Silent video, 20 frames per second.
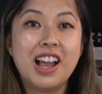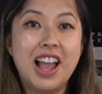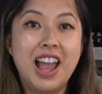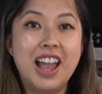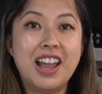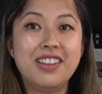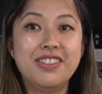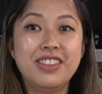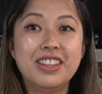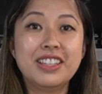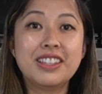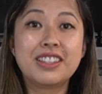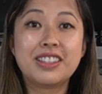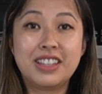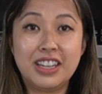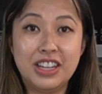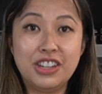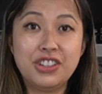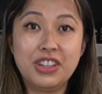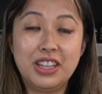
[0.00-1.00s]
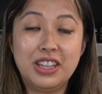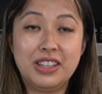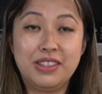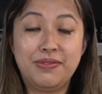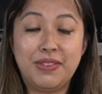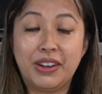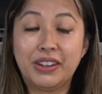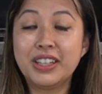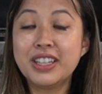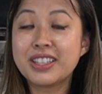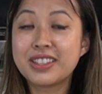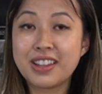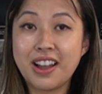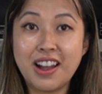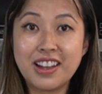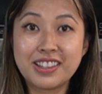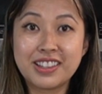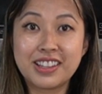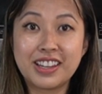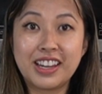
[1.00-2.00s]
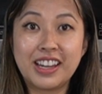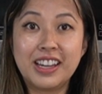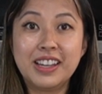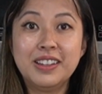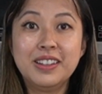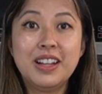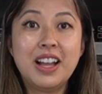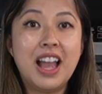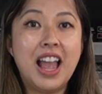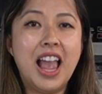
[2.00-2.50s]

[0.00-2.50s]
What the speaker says: And this dish is very saucy